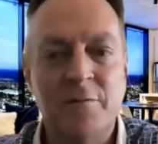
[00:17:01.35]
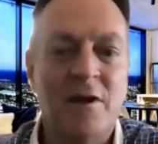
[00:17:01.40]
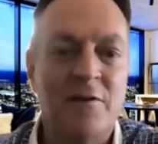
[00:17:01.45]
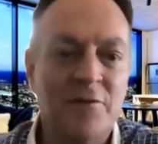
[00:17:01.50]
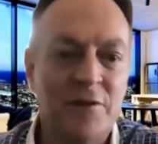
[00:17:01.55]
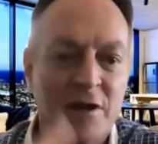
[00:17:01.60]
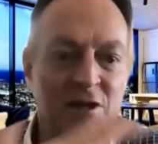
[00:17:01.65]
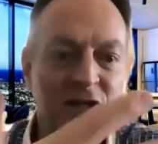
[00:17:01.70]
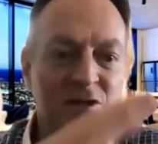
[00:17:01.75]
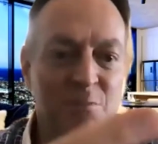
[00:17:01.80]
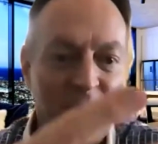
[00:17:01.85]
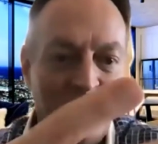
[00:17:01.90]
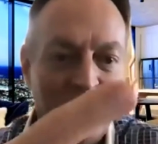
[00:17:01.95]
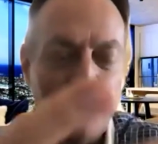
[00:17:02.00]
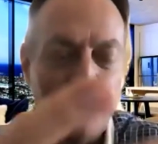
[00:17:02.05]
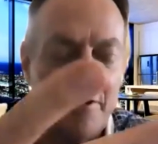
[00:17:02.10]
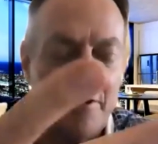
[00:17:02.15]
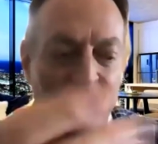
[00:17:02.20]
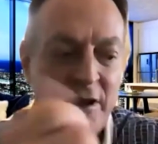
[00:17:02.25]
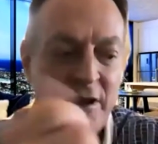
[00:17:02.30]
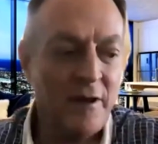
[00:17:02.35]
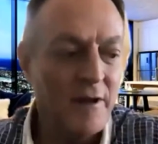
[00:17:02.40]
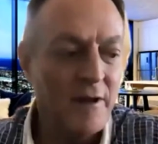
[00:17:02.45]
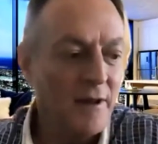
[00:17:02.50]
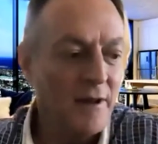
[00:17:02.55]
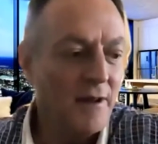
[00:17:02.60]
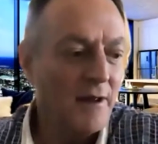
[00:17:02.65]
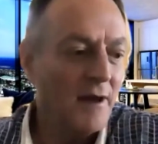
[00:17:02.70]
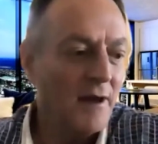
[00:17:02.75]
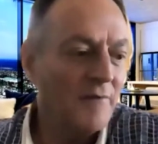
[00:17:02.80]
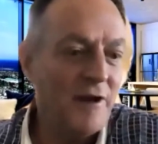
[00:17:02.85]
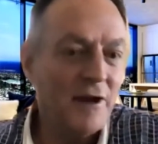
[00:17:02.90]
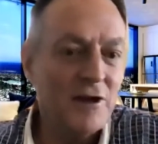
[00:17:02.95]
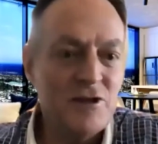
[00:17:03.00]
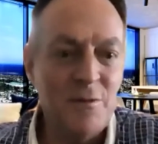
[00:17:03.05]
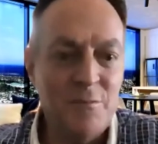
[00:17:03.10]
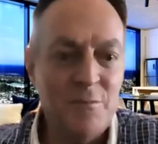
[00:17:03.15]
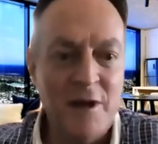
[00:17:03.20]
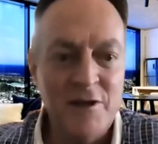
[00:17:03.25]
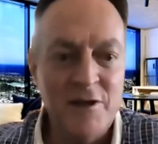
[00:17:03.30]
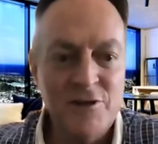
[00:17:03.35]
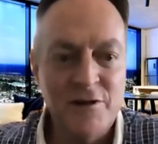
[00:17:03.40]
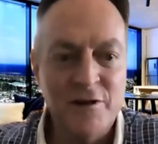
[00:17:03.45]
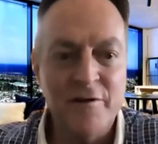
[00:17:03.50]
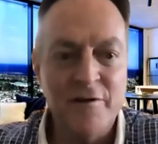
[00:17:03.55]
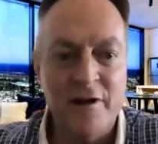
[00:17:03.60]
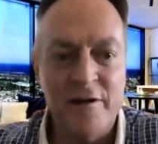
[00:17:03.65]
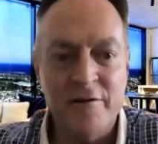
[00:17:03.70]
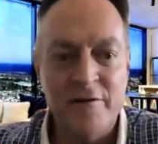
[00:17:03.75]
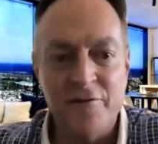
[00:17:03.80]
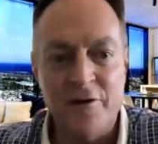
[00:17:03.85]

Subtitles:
Even though I speak funny, I've actually been to a grand